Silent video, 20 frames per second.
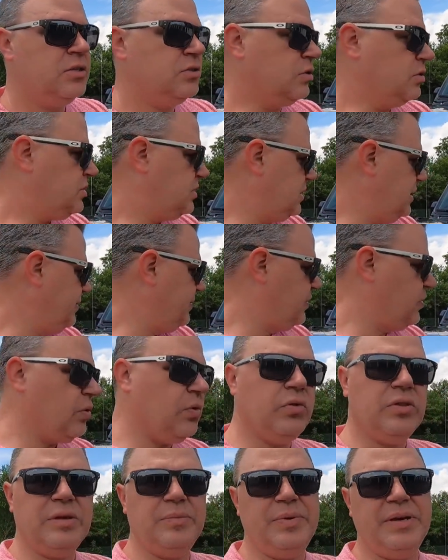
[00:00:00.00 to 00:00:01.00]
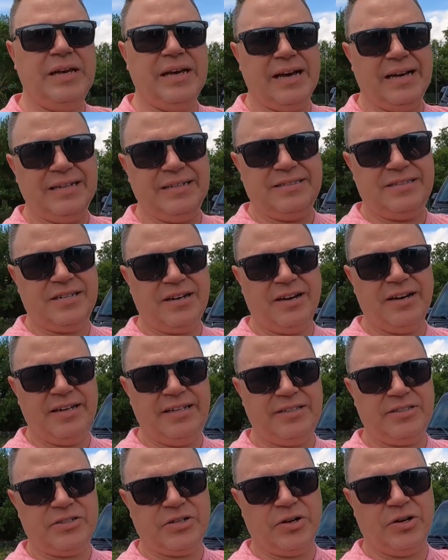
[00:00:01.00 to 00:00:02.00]
So it seems to only be on
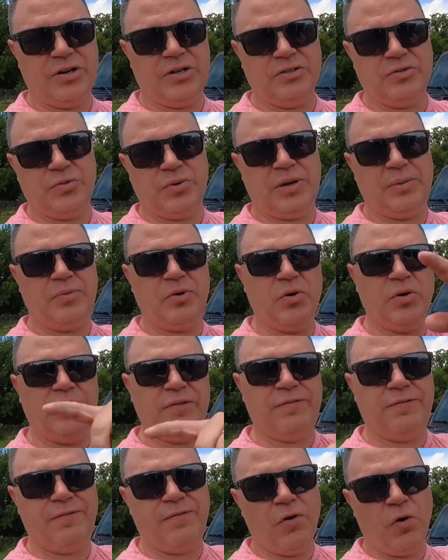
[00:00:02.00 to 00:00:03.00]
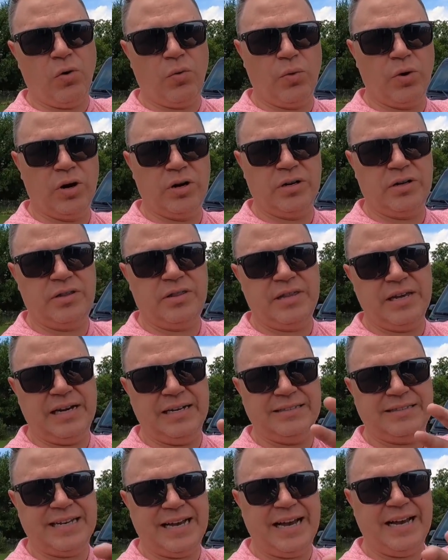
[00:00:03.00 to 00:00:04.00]
tight turns when I'm going forward
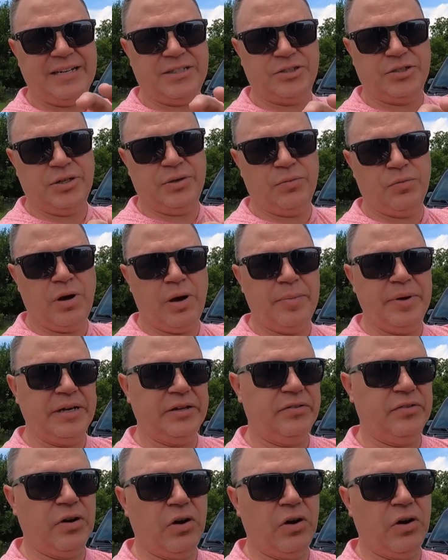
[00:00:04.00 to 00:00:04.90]
that it's actually rubbing.